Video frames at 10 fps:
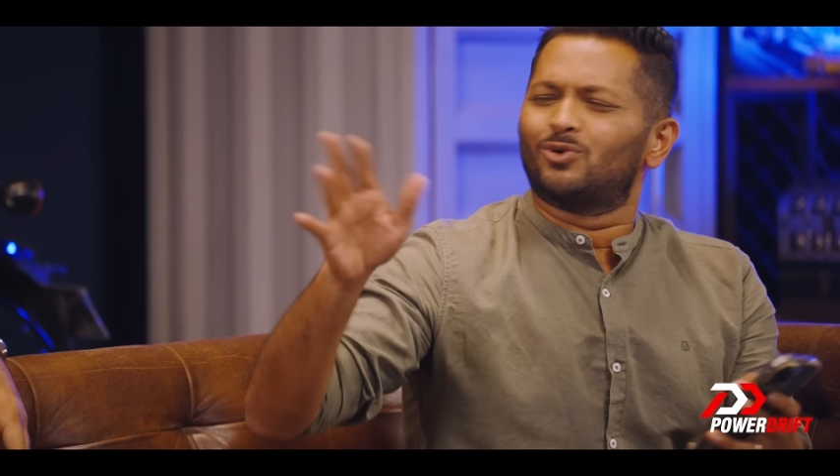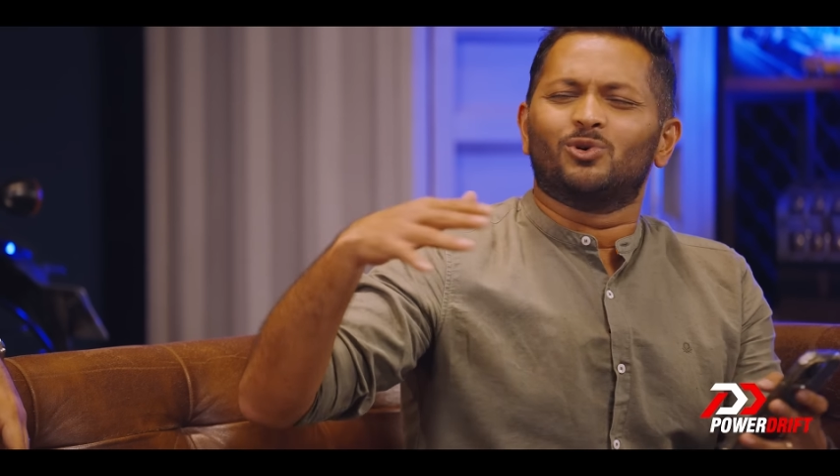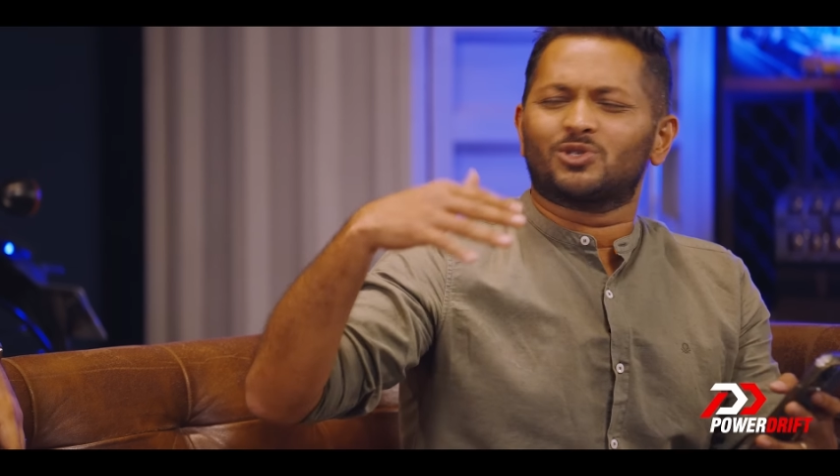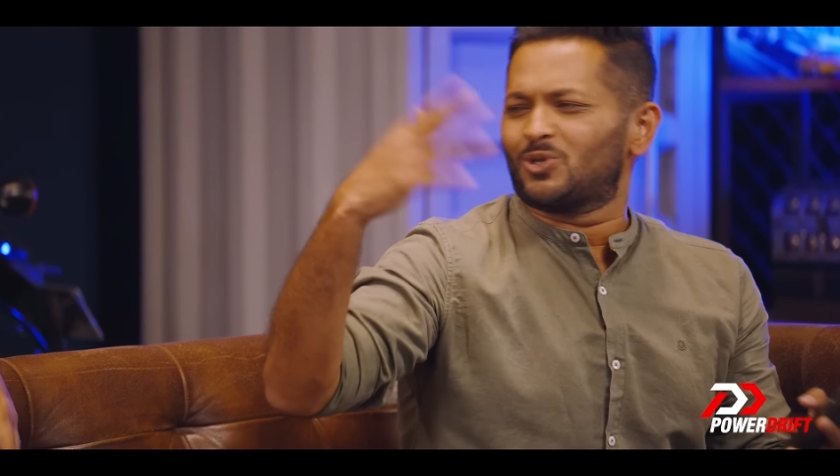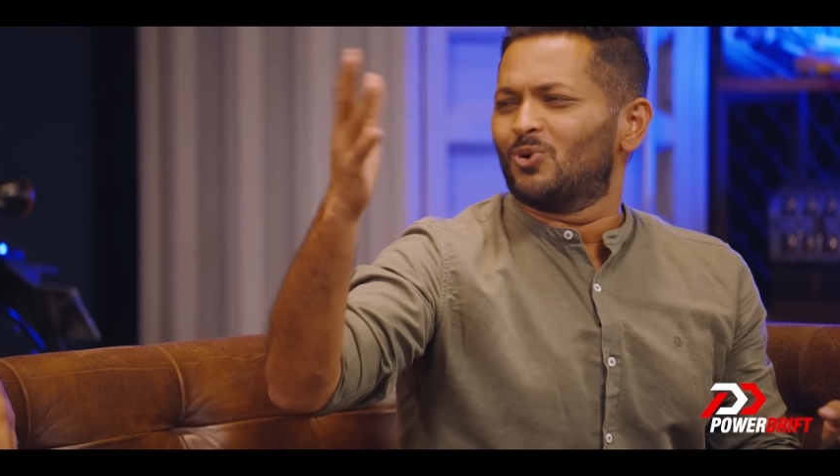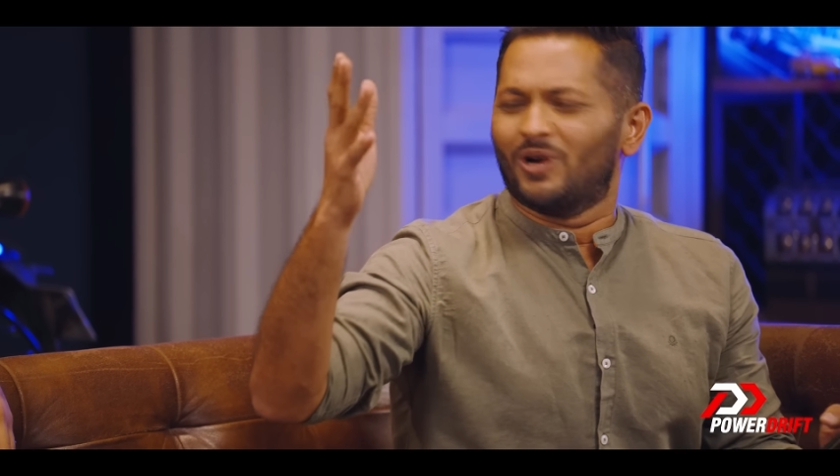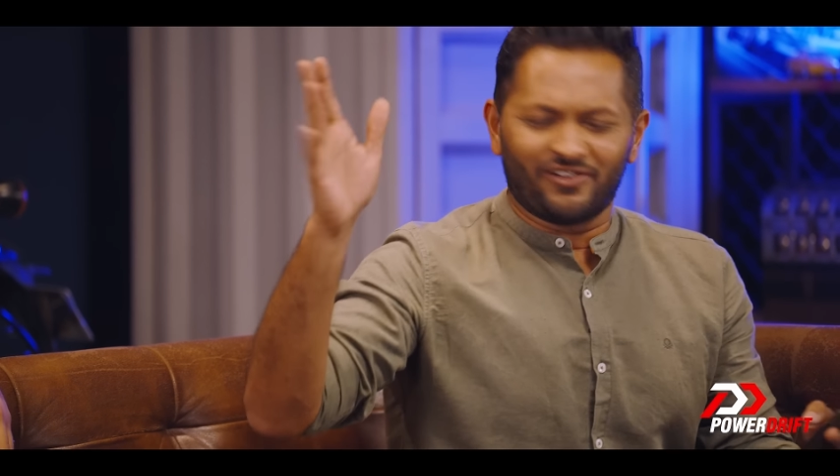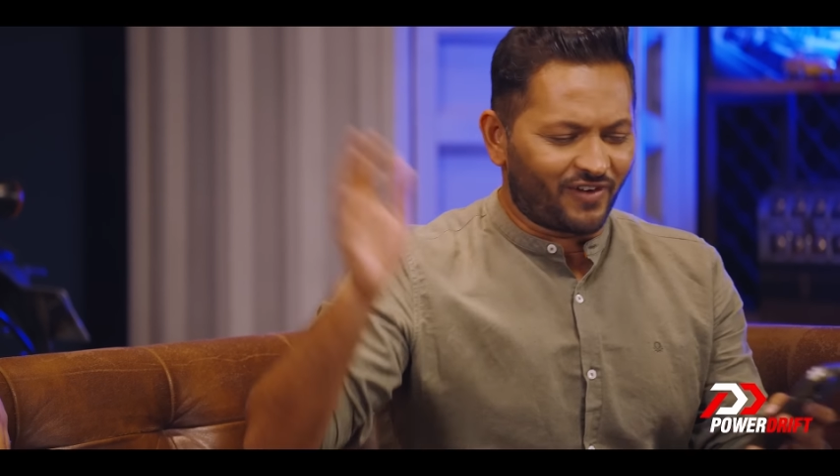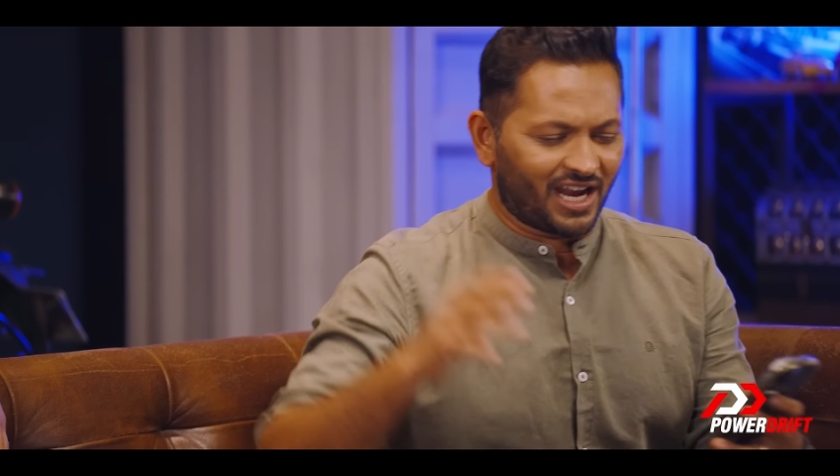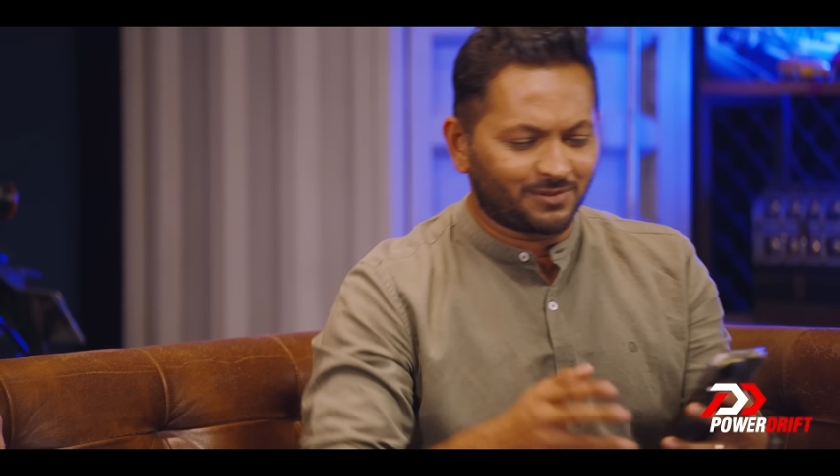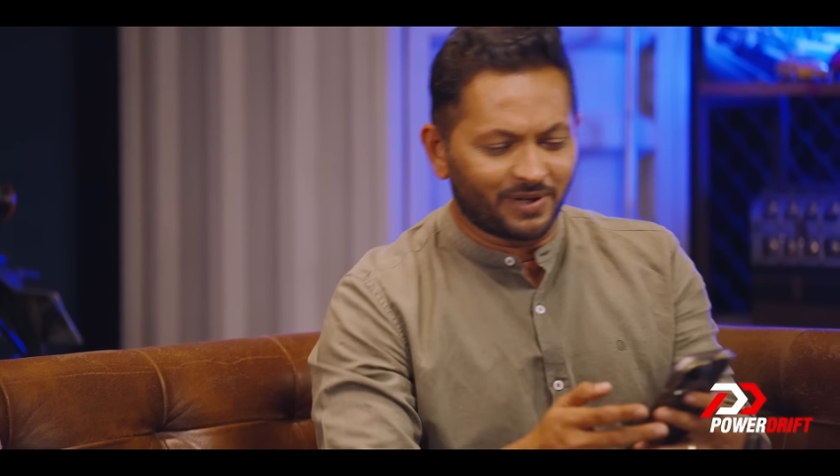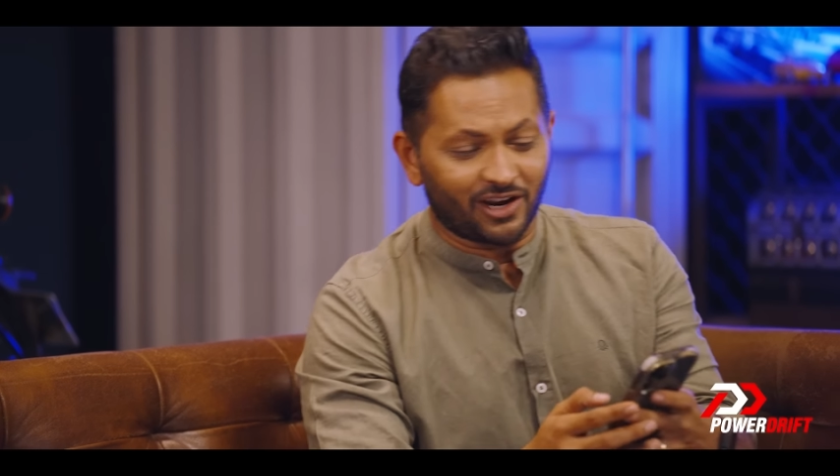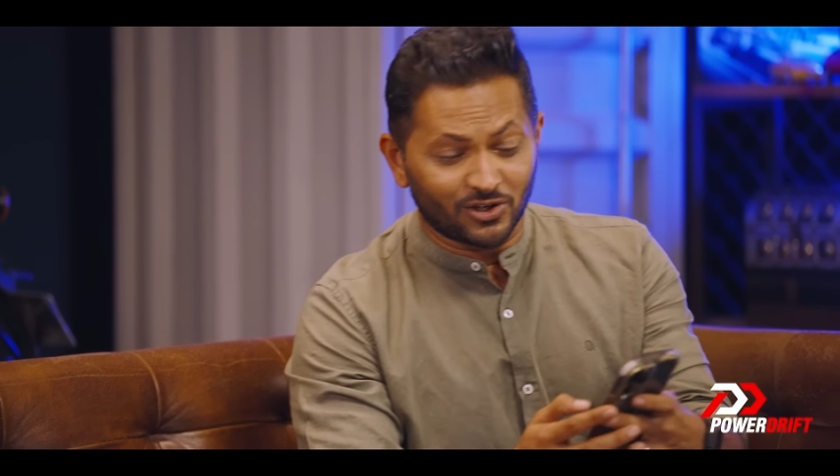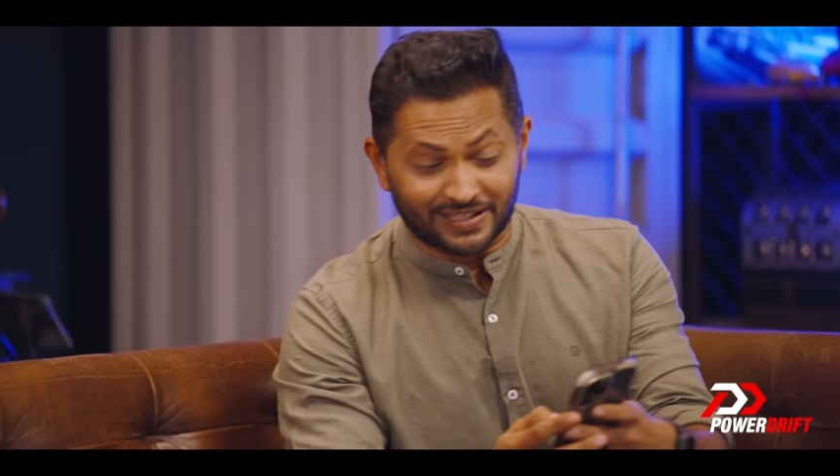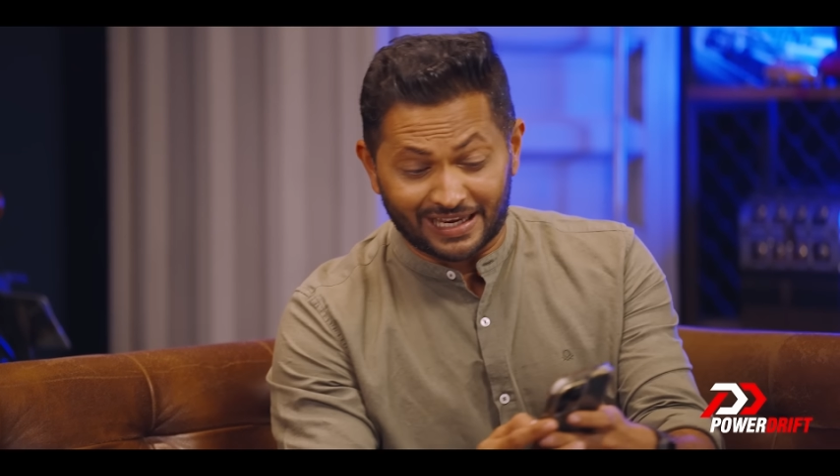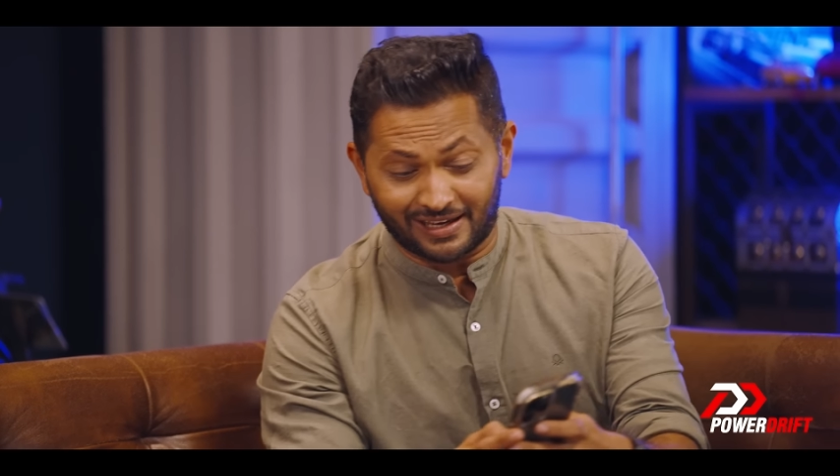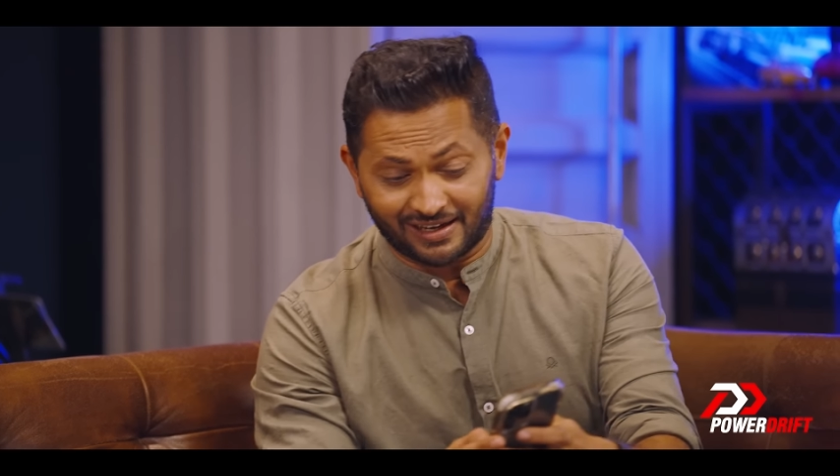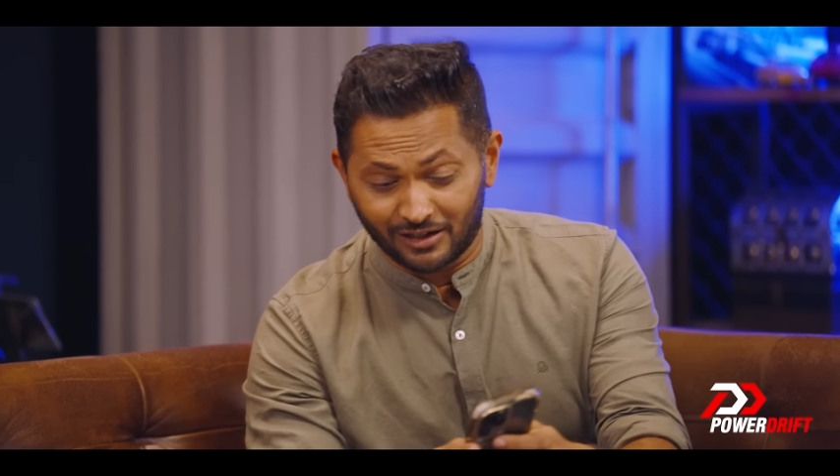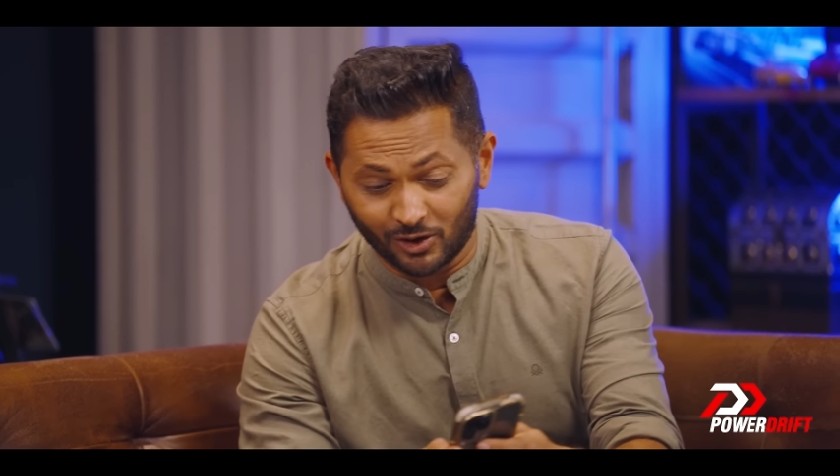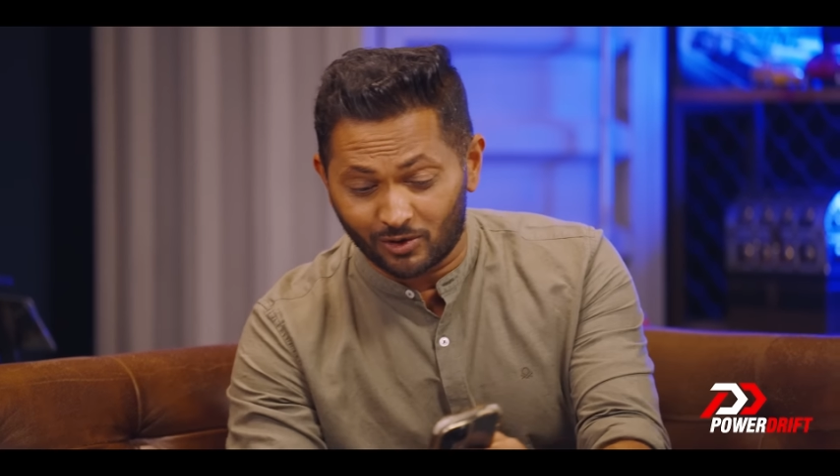go slow and fast. But I was
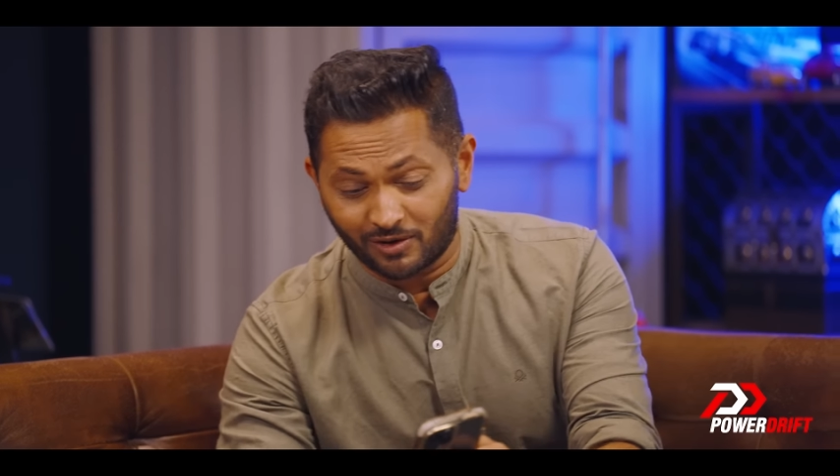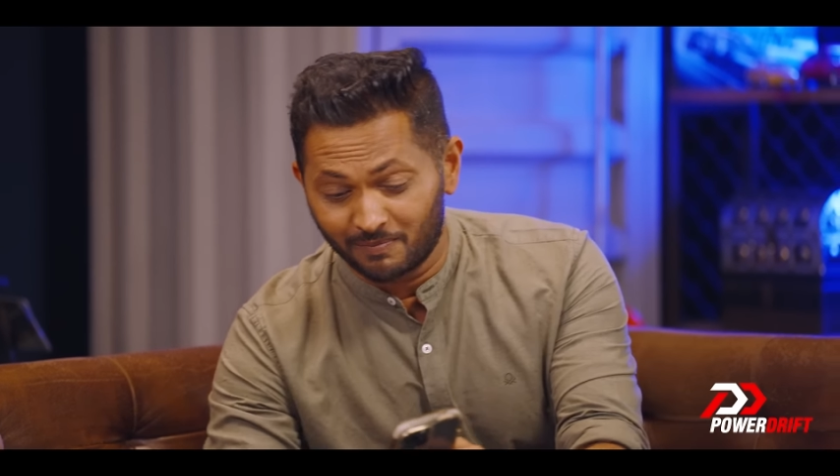thinking, look,